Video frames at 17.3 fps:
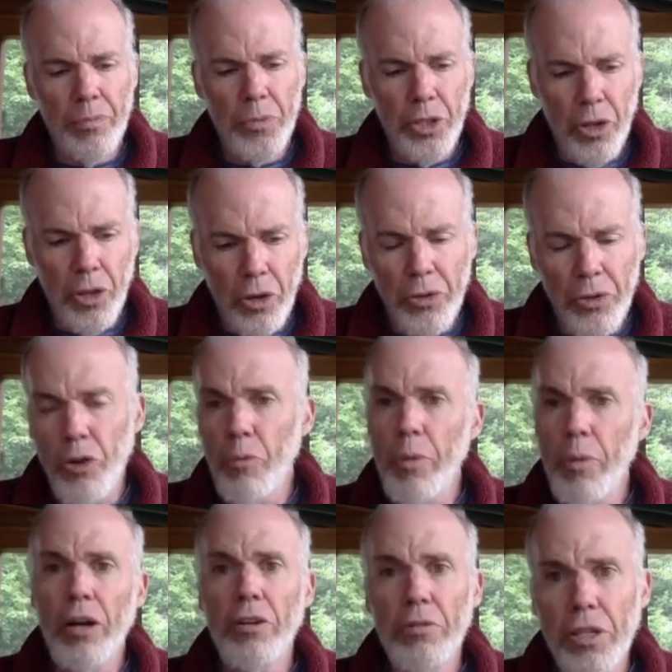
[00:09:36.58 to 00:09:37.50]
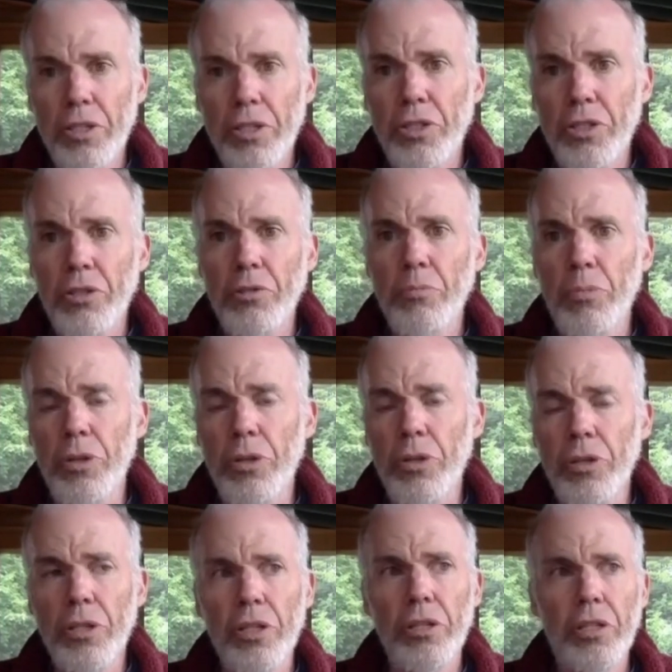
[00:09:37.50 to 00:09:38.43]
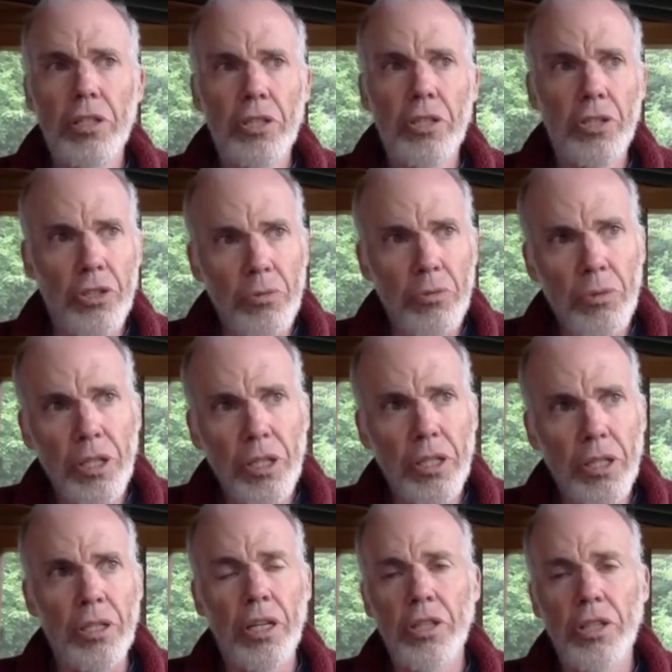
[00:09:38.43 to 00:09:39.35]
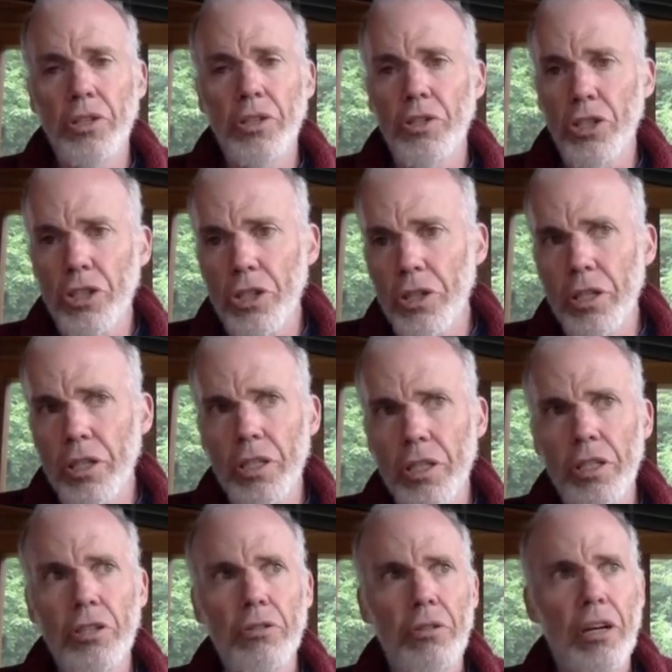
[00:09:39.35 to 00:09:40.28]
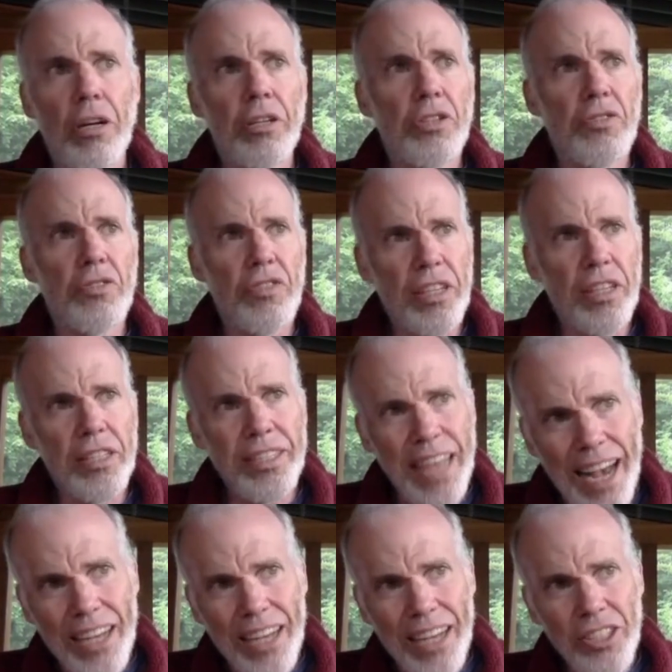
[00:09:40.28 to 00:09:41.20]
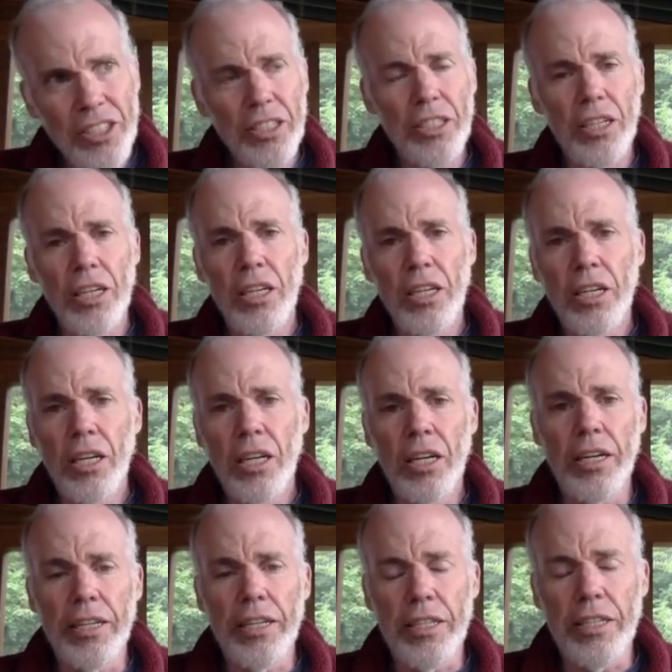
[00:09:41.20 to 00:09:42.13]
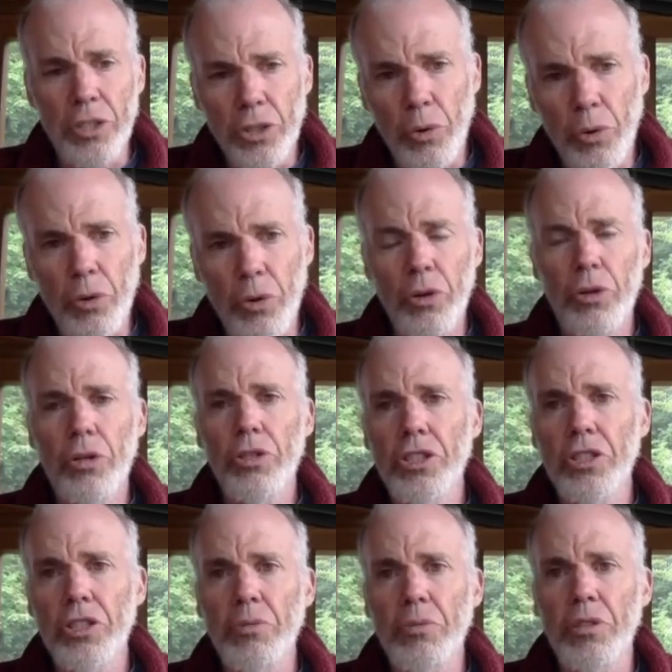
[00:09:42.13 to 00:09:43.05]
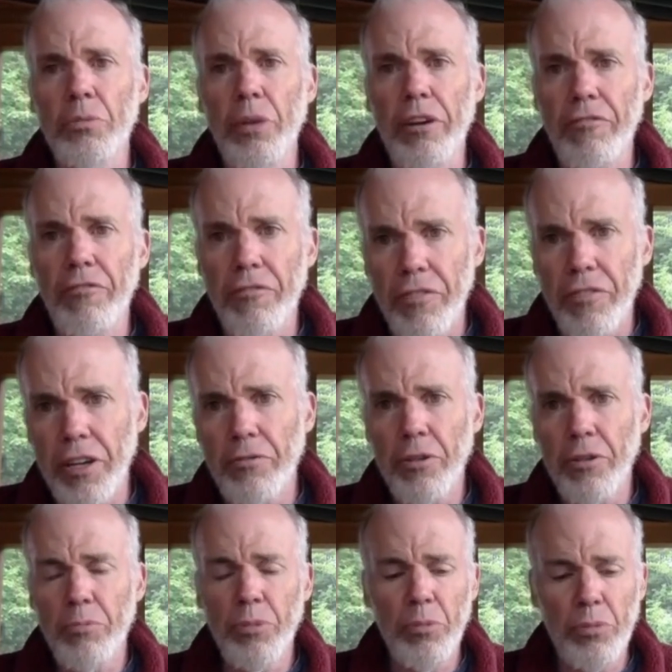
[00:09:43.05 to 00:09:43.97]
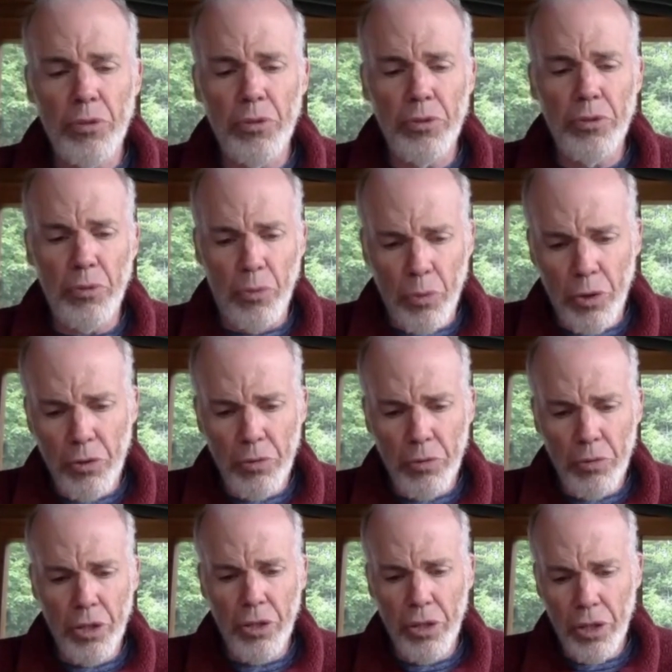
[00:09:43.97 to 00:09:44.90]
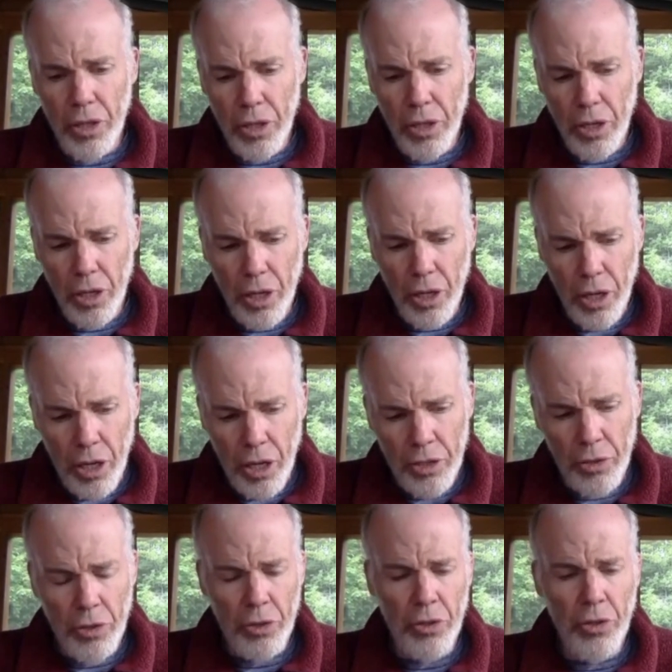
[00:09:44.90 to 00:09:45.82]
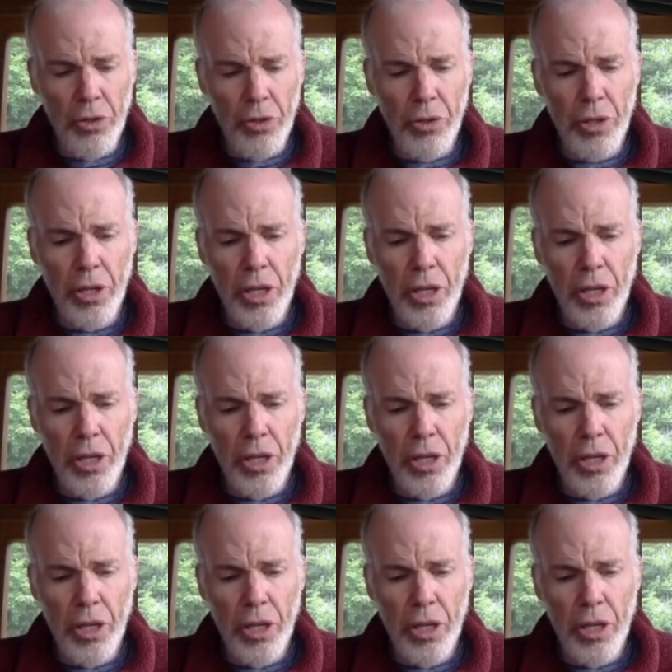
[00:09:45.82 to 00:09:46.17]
You all know about Greta Thunberg in Sweden, and you should. Greta's fantastic. I adore her. She's one of my favorite people to work with on Earth.